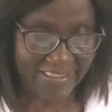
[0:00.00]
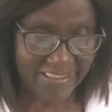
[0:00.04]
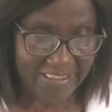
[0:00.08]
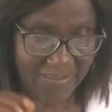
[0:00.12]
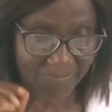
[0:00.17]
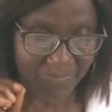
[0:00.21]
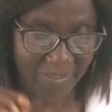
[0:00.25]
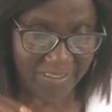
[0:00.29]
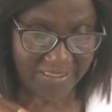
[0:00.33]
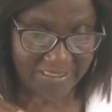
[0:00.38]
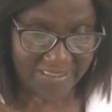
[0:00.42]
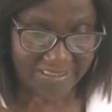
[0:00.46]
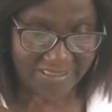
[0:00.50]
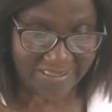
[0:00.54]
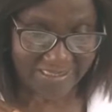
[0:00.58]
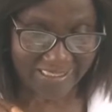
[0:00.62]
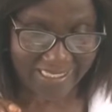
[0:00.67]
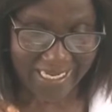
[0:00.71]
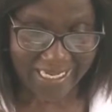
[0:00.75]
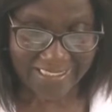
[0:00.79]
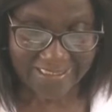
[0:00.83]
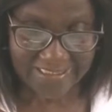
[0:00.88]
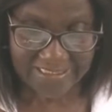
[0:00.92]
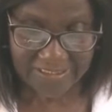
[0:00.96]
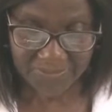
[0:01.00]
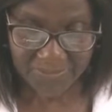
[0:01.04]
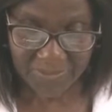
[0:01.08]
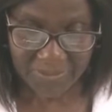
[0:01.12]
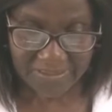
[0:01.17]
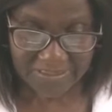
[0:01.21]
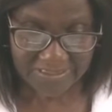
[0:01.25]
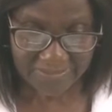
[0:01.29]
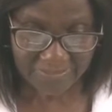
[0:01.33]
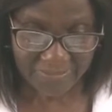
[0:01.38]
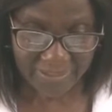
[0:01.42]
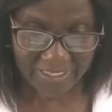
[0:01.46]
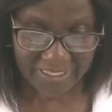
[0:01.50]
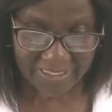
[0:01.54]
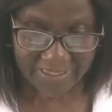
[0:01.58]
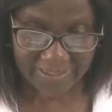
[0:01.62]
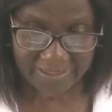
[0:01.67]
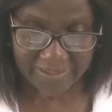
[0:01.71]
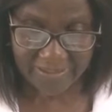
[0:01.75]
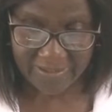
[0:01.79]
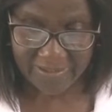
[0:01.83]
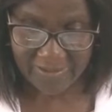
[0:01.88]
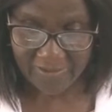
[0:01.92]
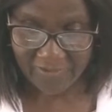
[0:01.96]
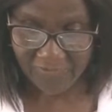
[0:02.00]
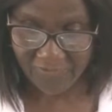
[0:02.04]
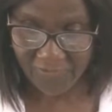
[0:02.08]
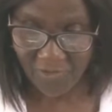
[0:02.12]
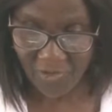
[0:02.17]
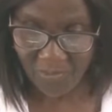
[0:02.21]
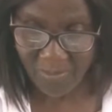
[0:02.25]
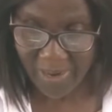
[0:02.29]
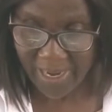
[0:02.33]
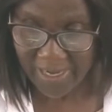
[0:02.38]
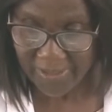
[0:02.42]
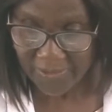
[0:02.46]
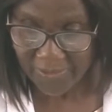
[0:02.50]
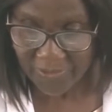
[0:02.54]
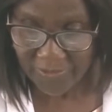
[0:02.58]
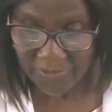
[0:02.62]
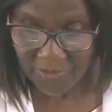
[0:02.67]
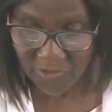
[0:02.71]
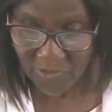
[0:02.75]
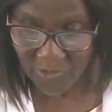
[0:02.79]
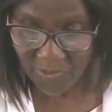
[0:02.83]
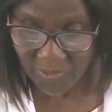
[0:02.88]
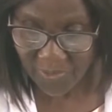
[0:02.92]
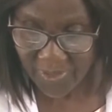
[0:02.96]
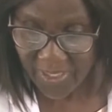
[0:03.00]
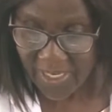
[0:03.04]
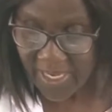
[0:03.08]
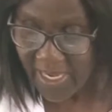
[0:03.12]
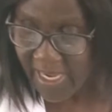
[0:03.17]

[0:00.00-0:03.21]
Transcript: spec cut specimen for microscope.